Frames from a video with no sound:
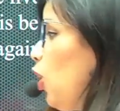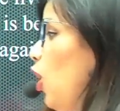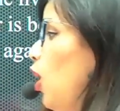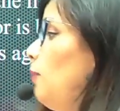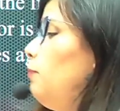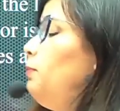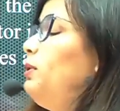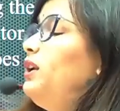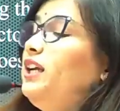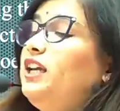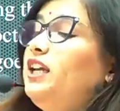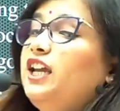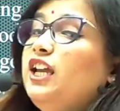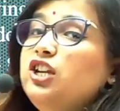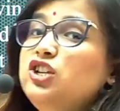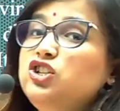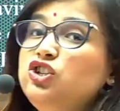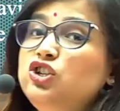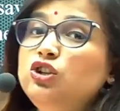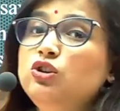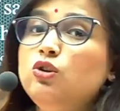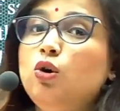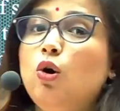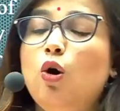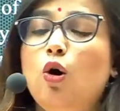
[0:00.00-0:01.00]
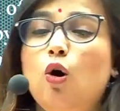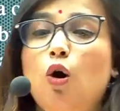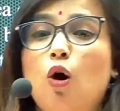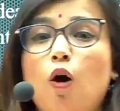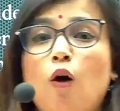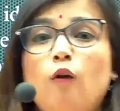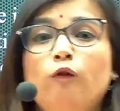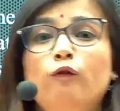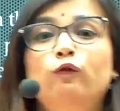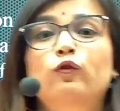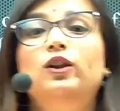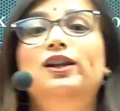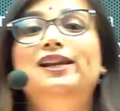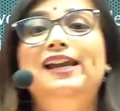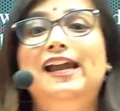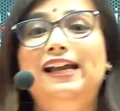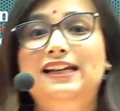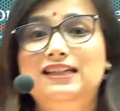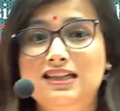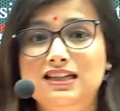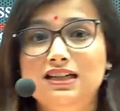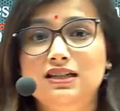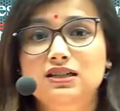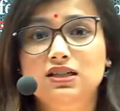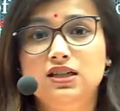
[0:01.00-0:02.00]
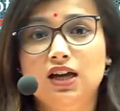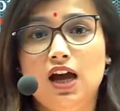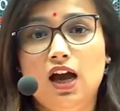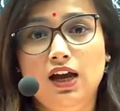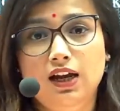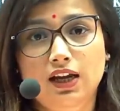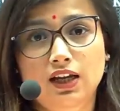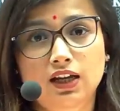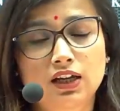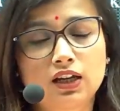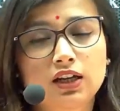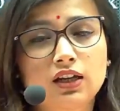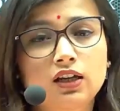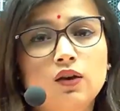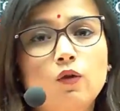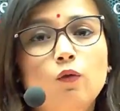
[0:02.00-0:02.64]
obligation of letting die,